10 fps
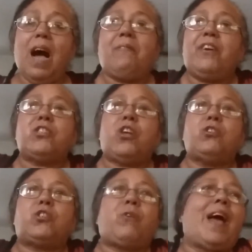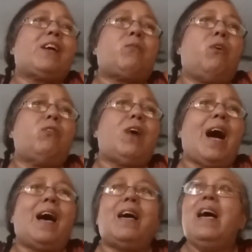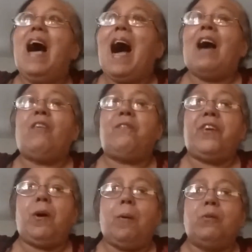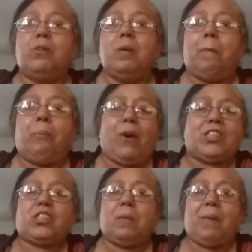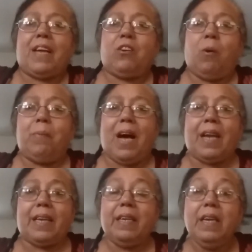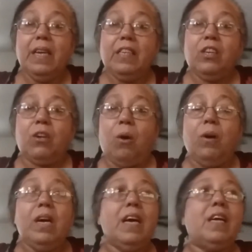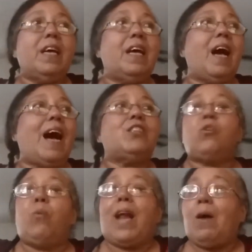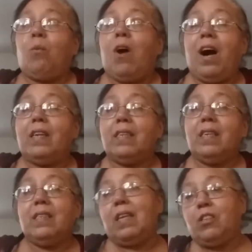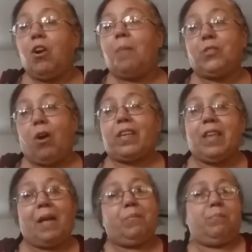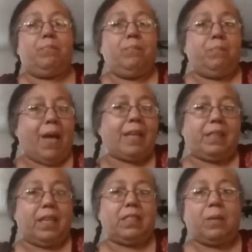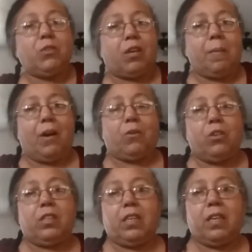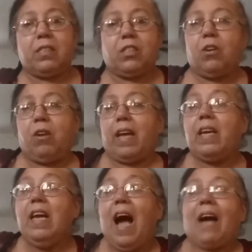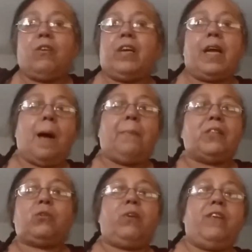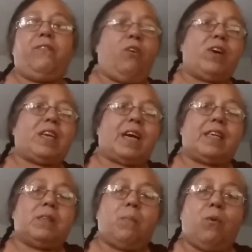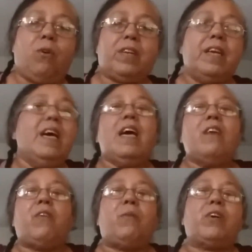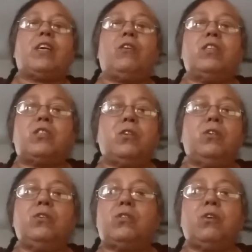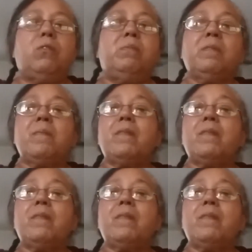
I feel so tranquil. I don't feel pressured by nobody. You know, I do what I want. You know, I'm talking not bad things. I'm talking about good things. You know, like I could get up at 3, 4 o'clock in the morning. If I want to go into YouTube